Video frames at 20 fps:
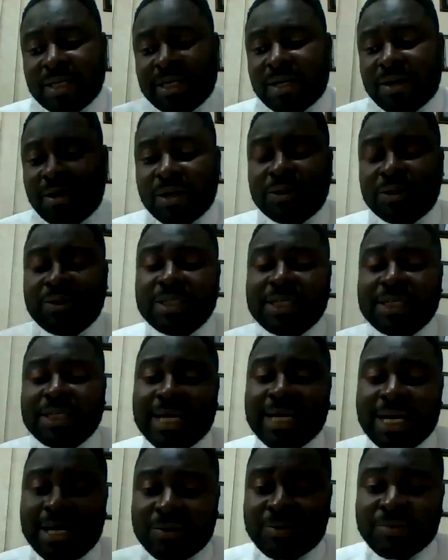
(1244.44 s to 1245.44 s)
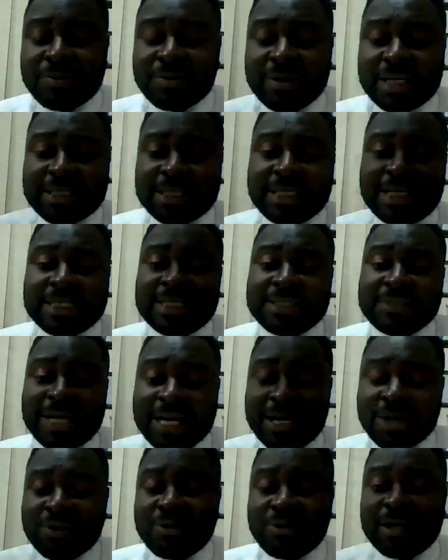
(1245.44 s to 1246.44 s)
Also, the ankle, I said that the
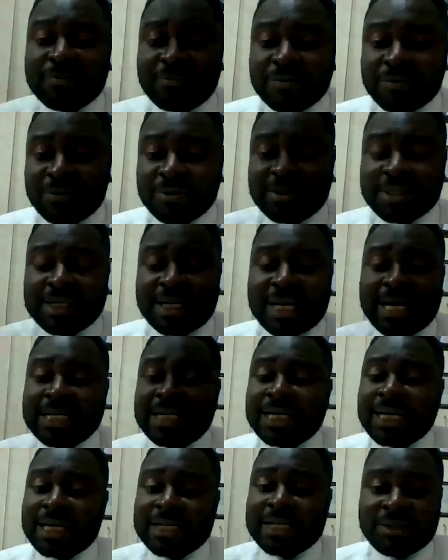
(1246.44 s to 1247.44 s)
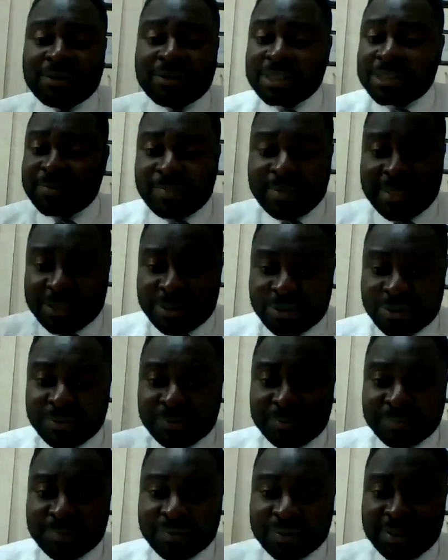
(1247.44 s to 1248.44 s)
ankle and foot are not spared too.
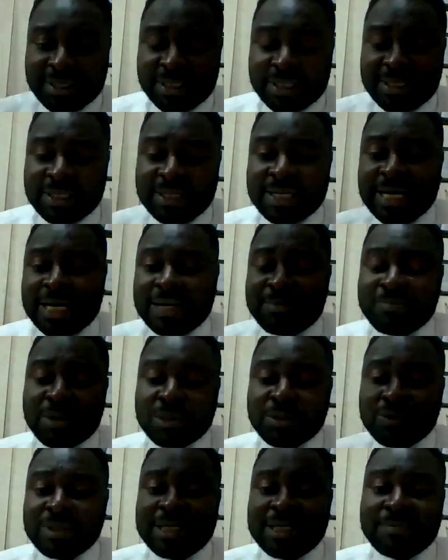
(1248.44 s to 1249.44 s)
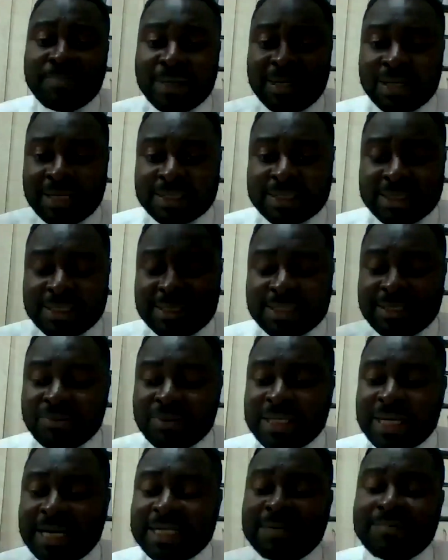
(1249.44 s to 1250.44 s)
There are muscle imbalances,
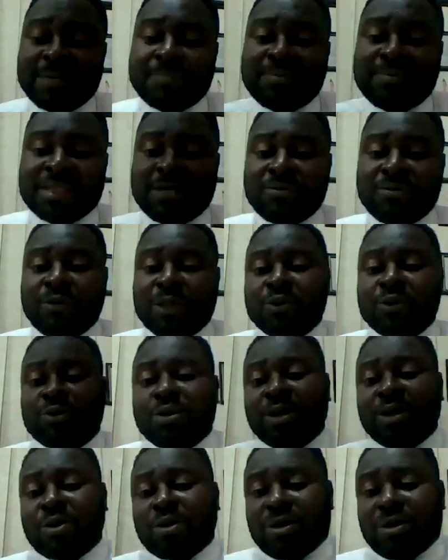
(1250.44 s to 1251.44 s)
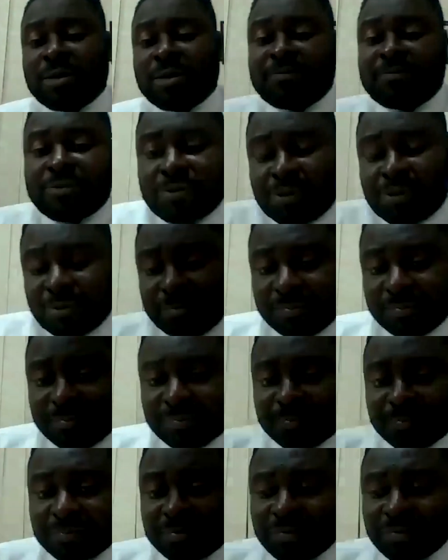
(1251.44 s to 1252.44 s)
and they might present with what we call club foot.
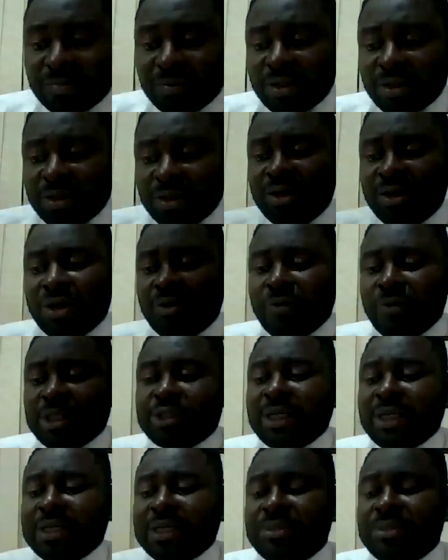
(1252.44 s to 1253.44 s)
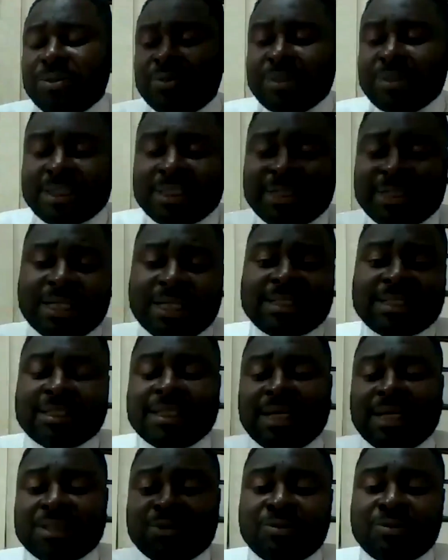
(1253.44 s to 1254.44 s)
What we usually do in that is
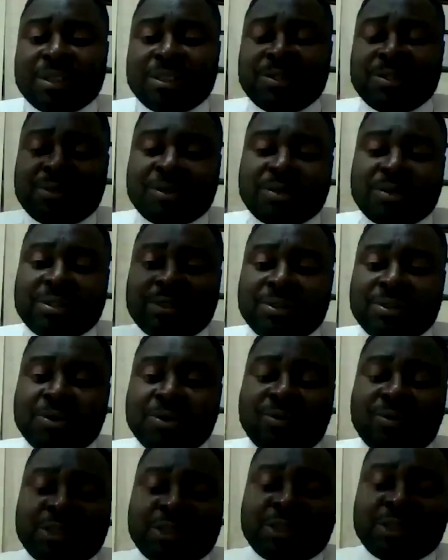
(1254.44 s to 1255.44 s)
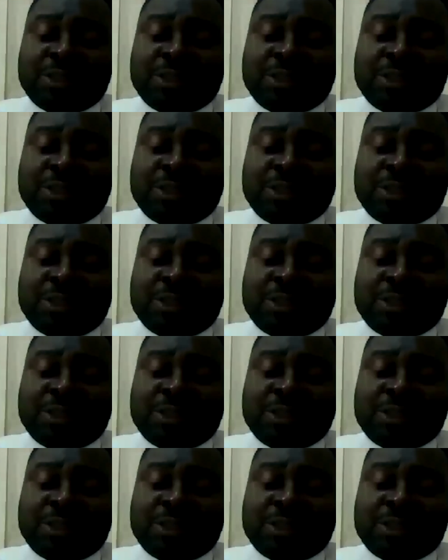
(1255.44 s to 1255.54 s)
that we do what's called